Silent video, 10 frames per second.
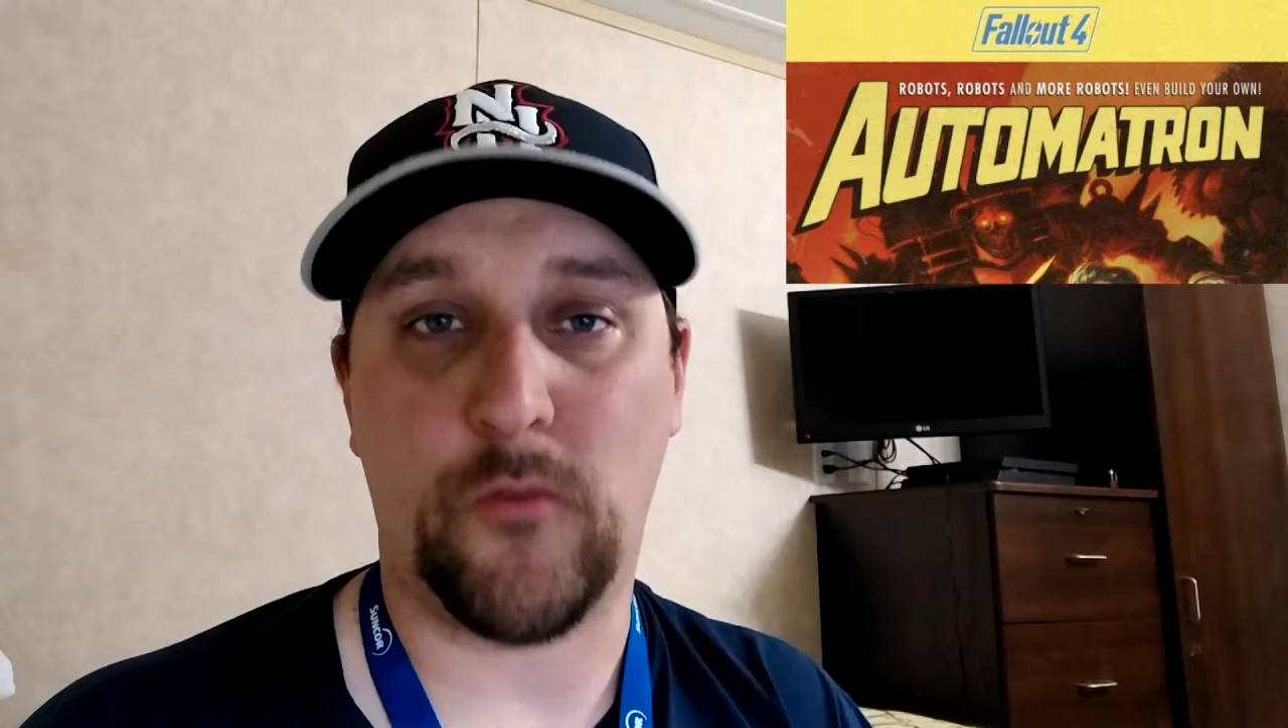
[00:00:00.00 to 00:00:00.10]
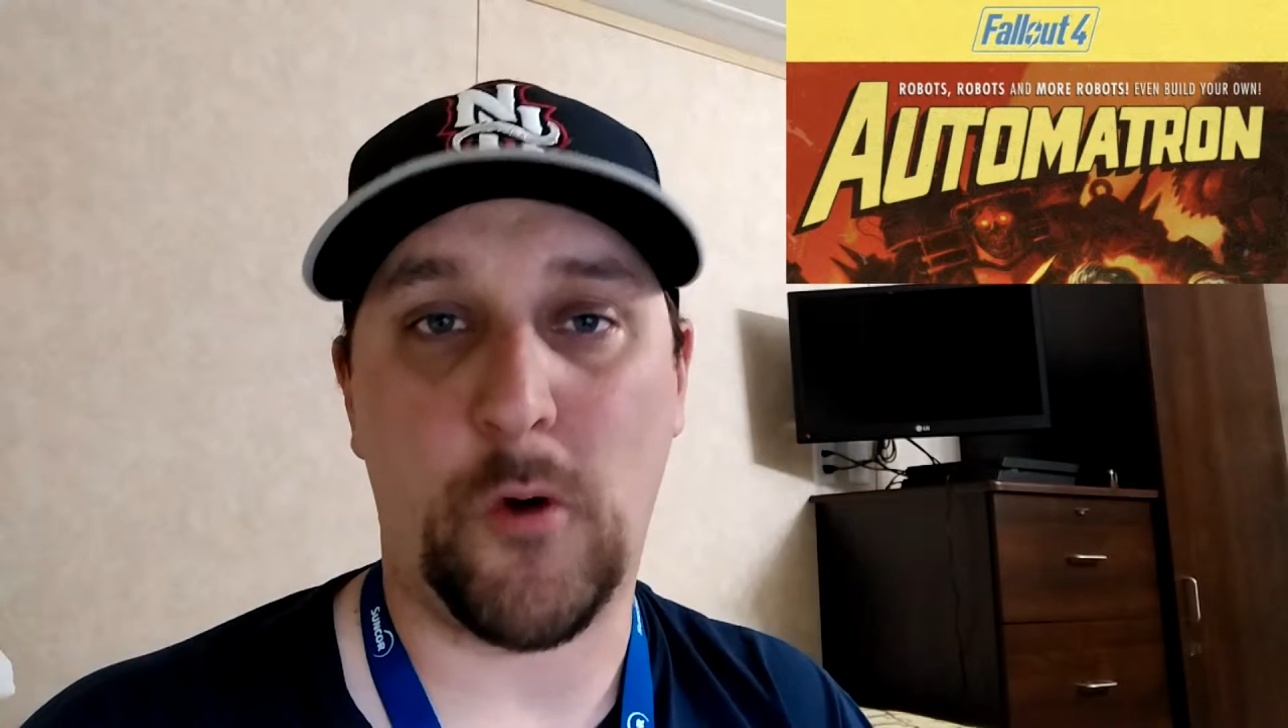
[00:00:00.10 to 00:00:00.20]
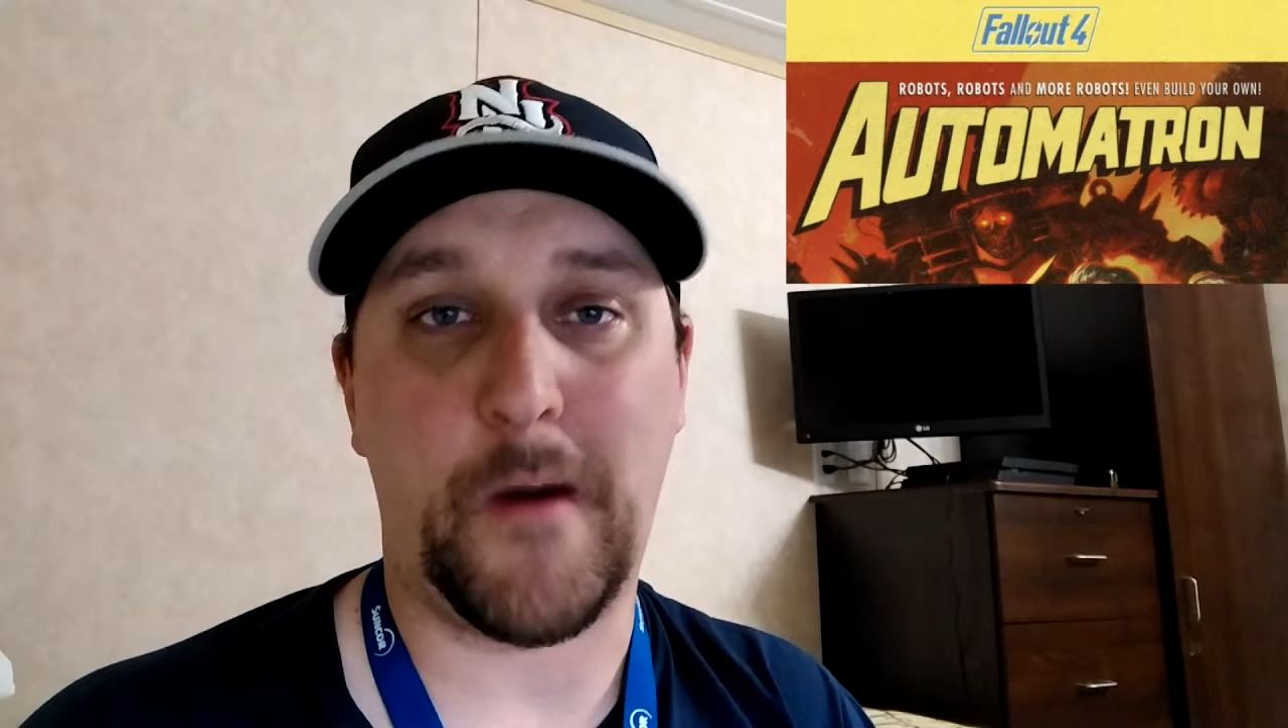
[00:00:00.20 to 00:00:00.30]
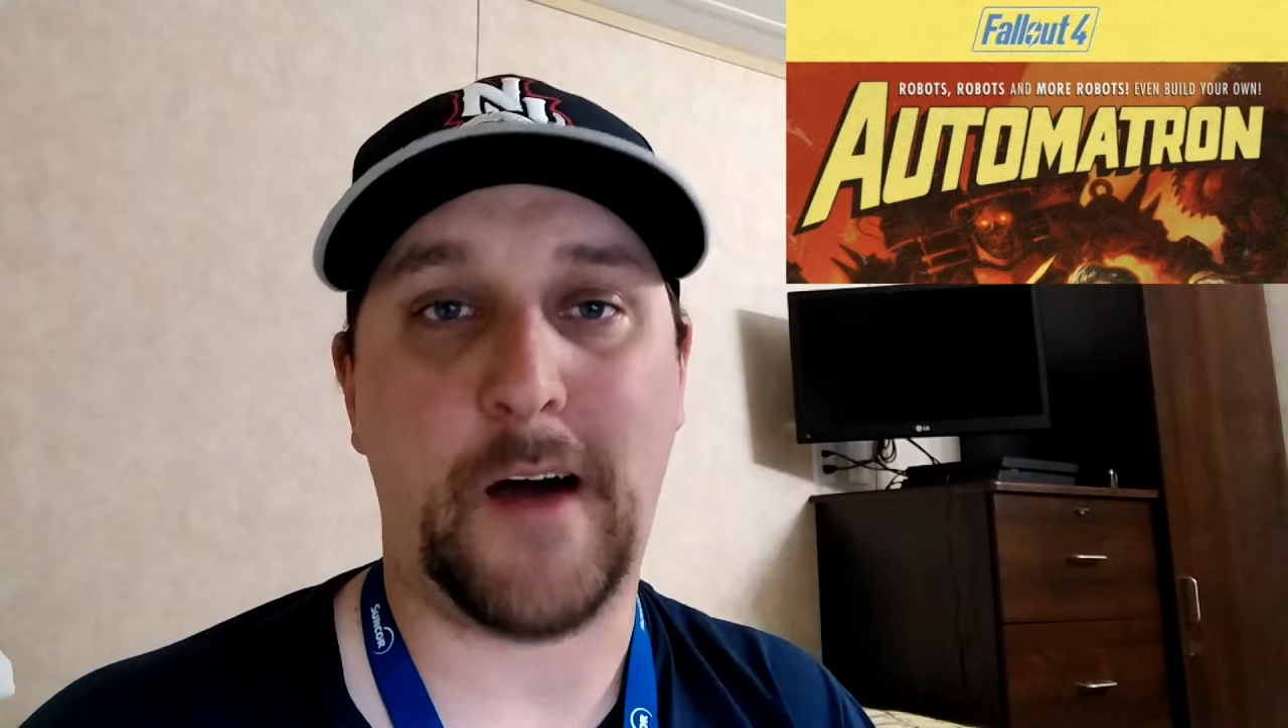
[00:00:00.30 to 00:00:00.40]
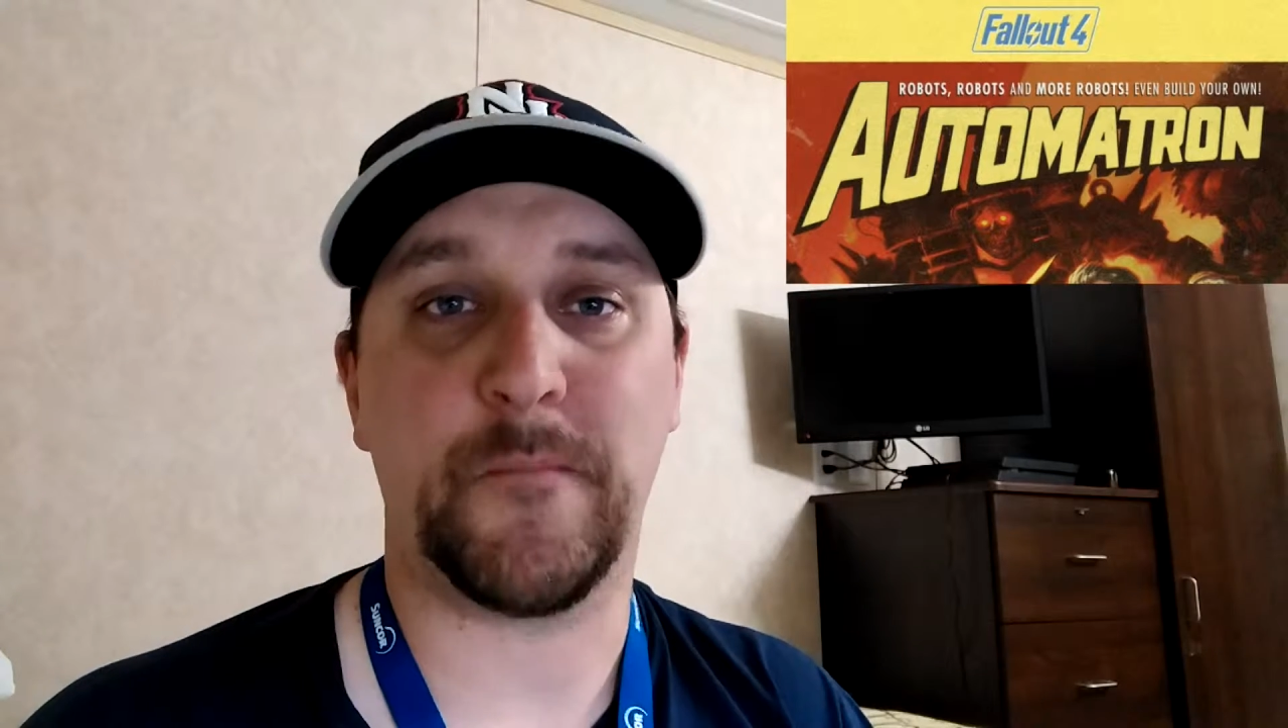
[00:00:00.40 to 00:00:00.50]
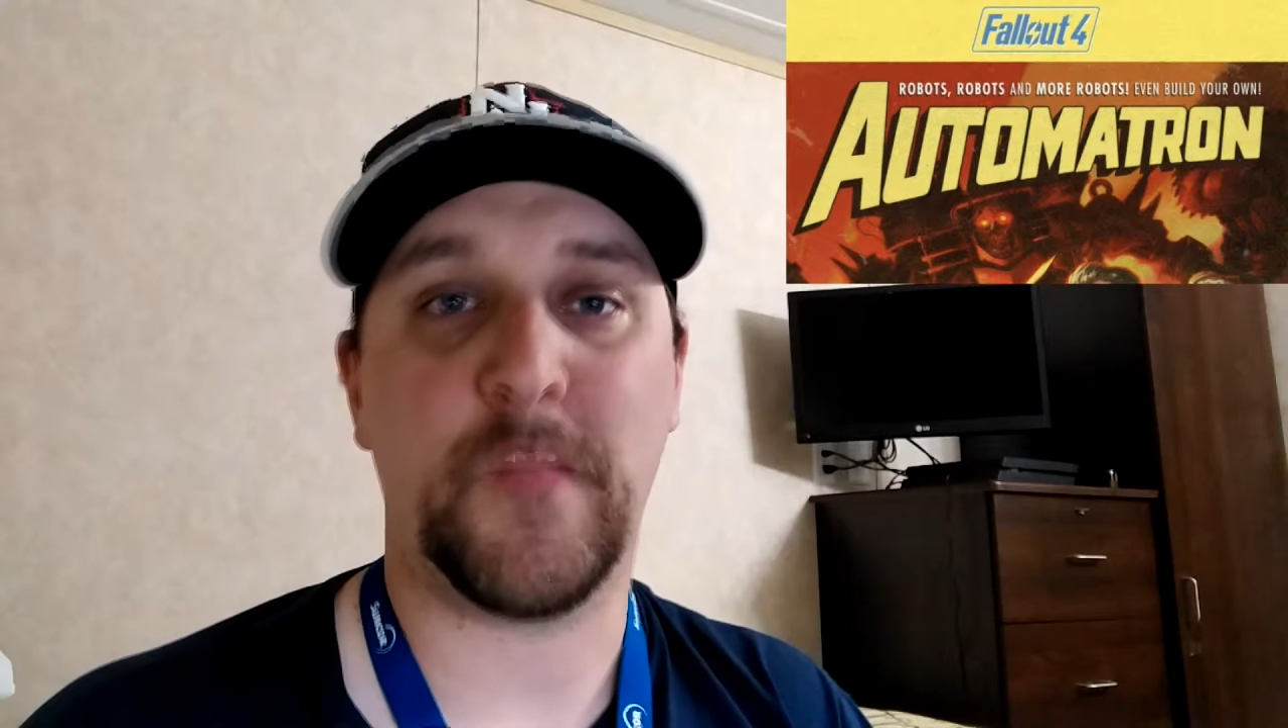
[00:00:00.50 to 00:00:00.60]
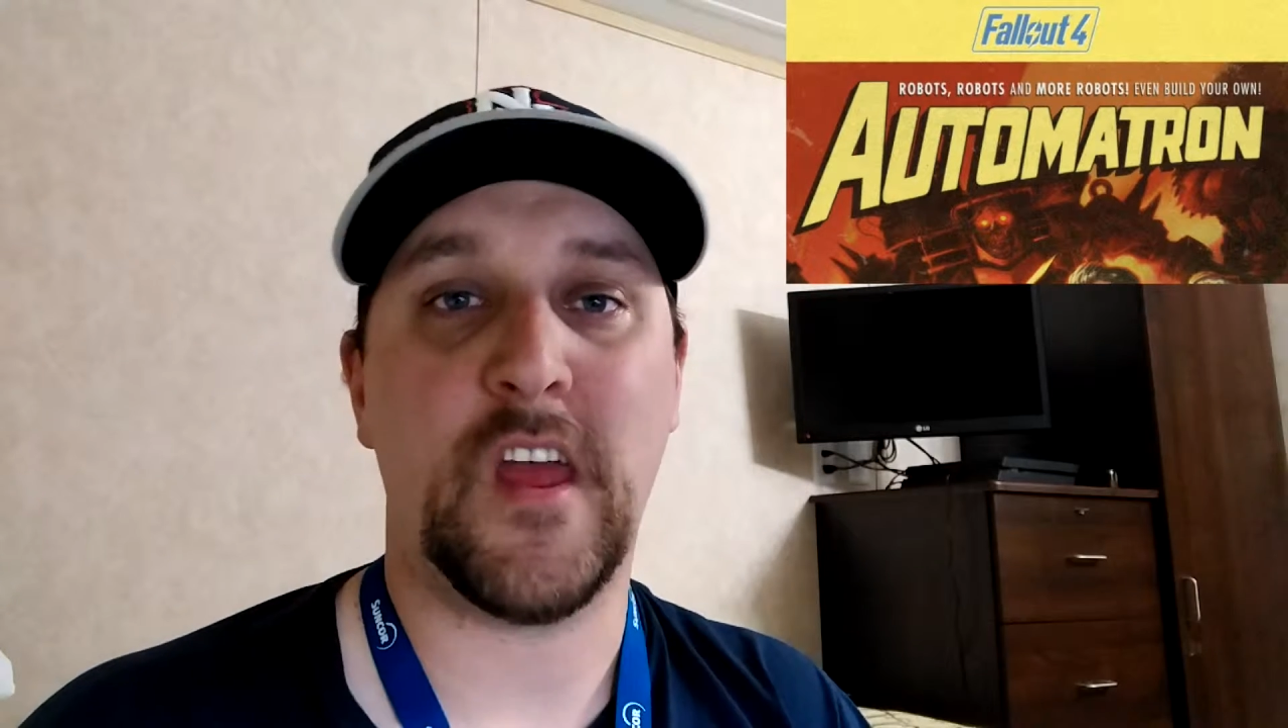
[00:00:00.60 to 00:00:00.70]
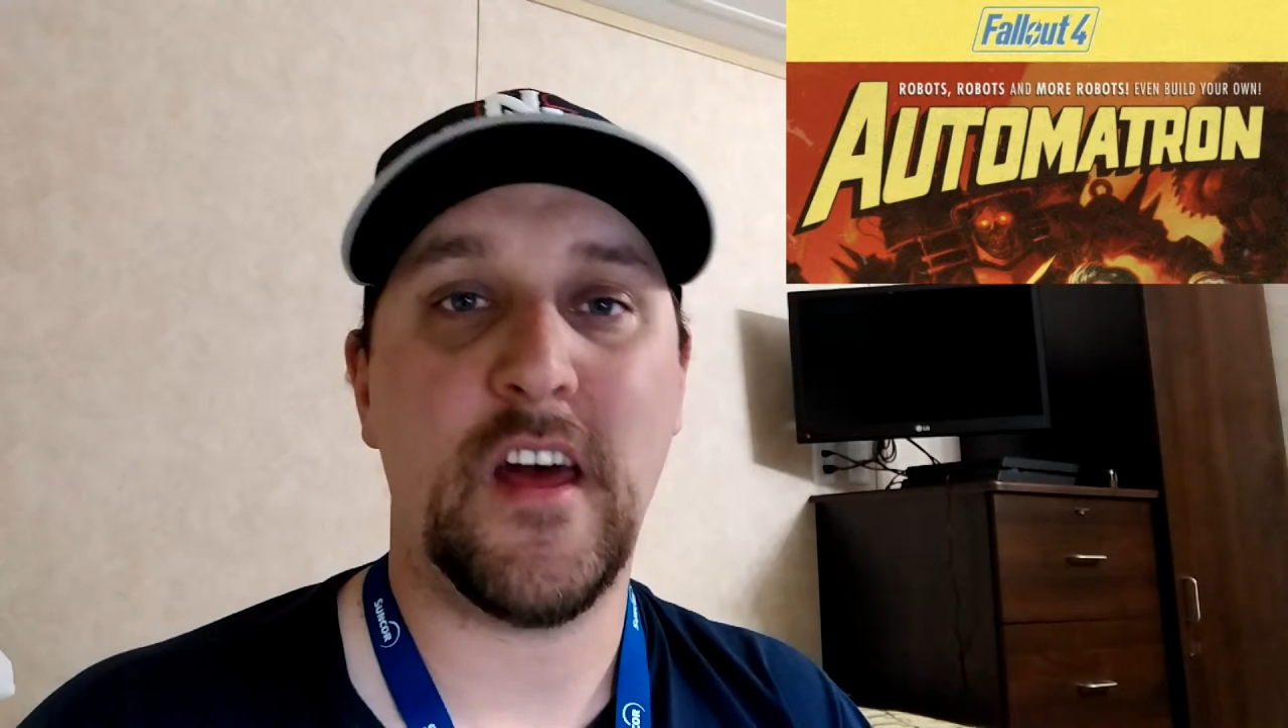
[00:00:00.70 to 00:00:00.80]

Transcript: robot.